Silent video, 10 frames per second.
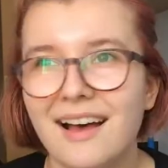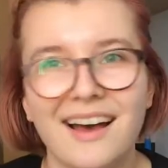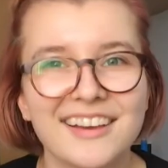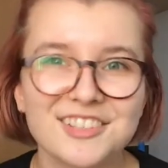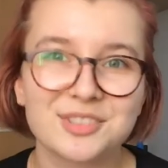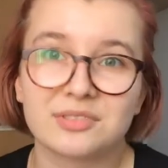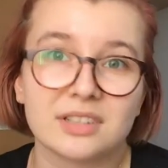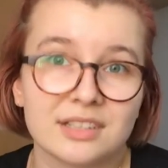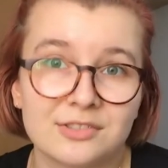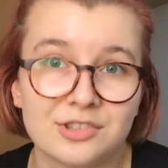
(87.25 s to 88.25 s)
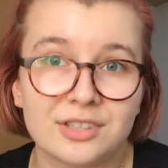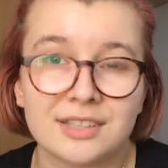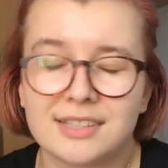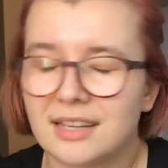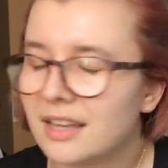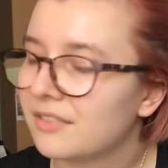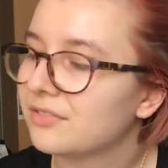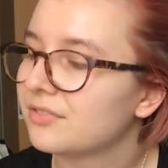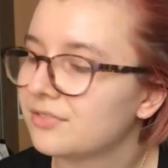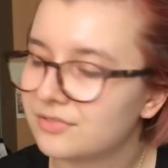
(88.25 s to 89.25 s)
I just really enjoyed it. I have
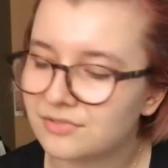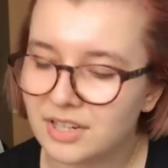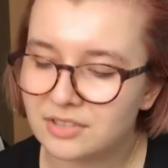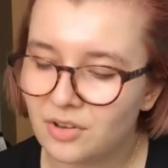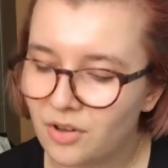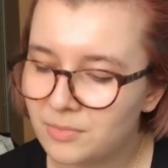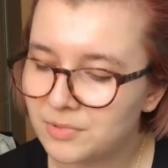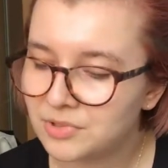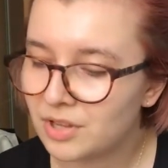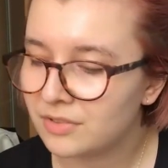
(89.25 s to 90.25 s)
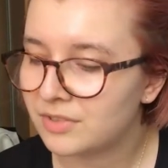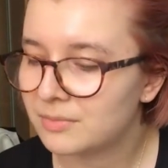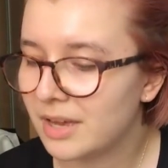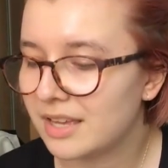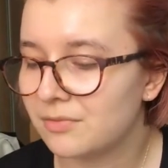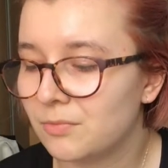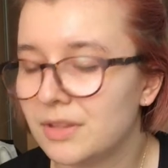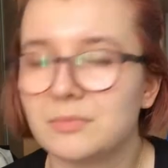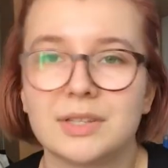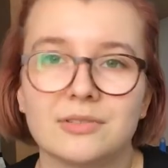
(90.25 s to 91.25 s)
read almost all of them. I have
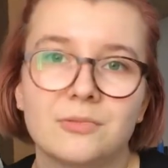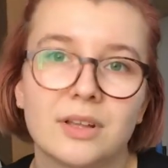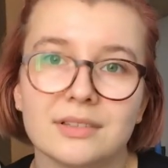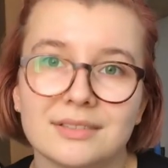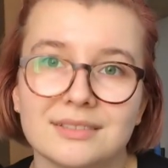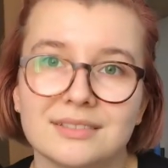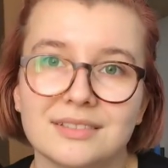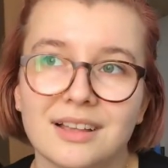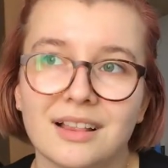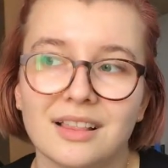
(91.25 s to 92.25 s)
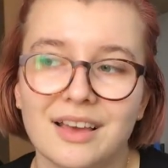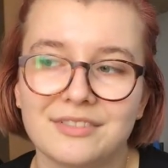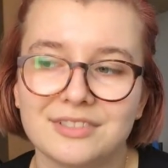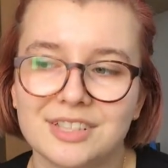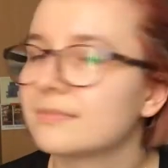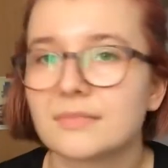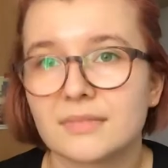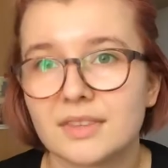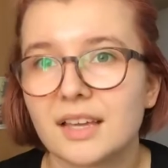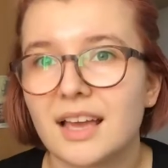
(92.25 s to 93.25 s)
one left.
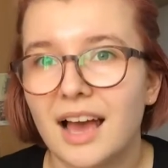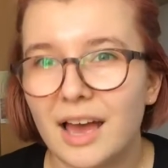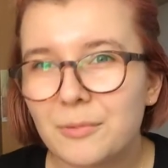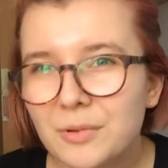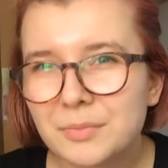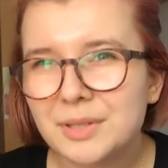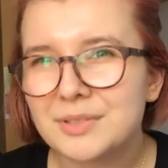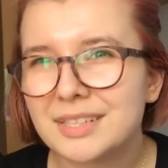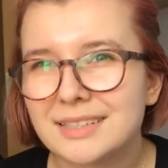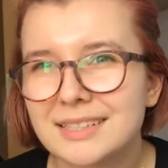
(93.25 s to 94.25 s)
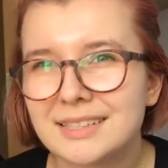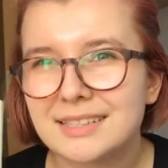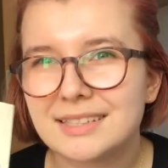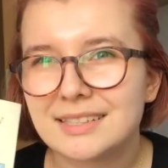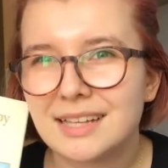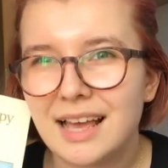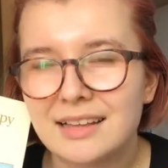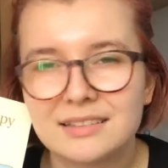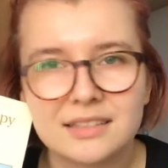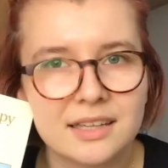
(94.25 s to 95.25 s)
I won't be using this
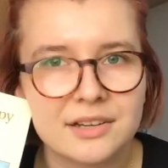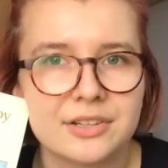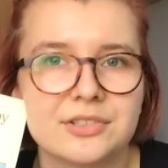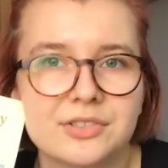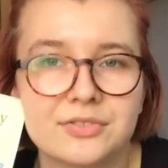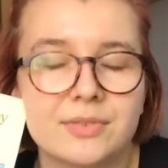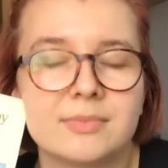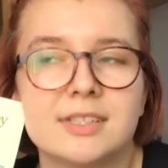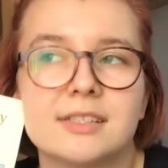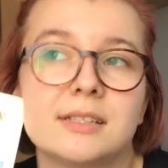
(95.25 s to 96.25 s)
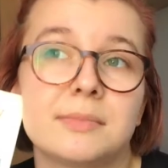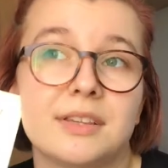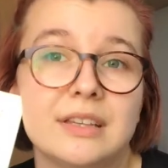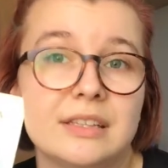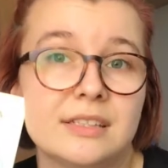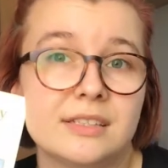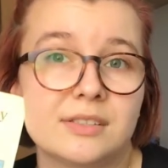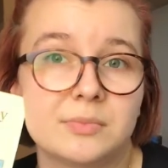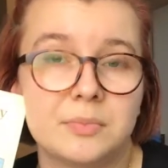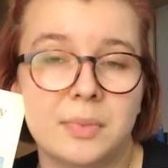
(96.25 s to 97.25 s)
and the characters from this in my thesis,
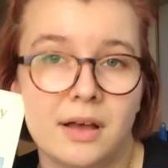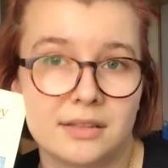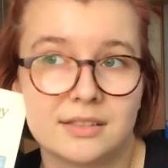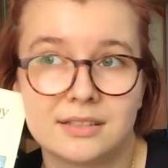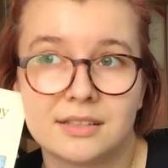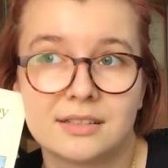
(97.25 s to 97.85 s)
but